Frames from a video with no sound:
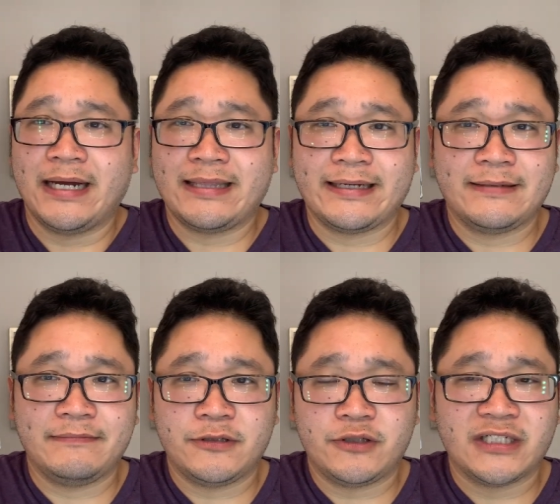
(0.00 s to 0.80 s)
I think
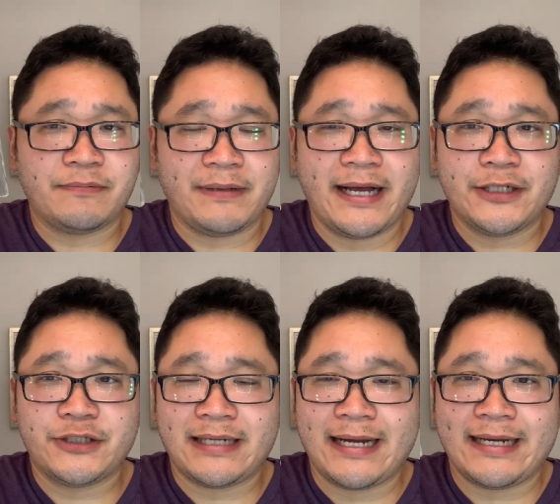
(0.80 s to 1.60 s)
the splash
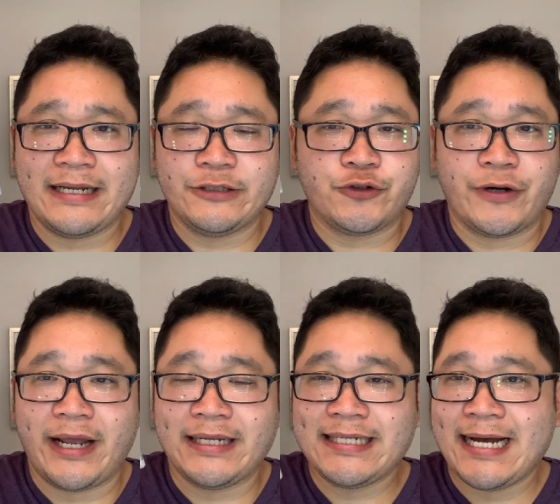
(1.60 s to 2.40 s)
I kind of enjoy
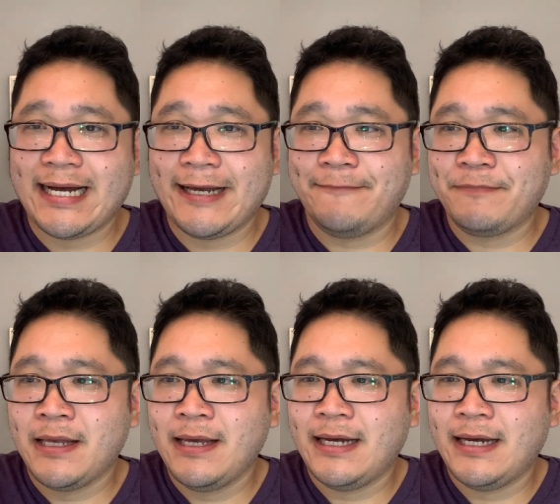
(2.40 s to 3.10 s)
anytime.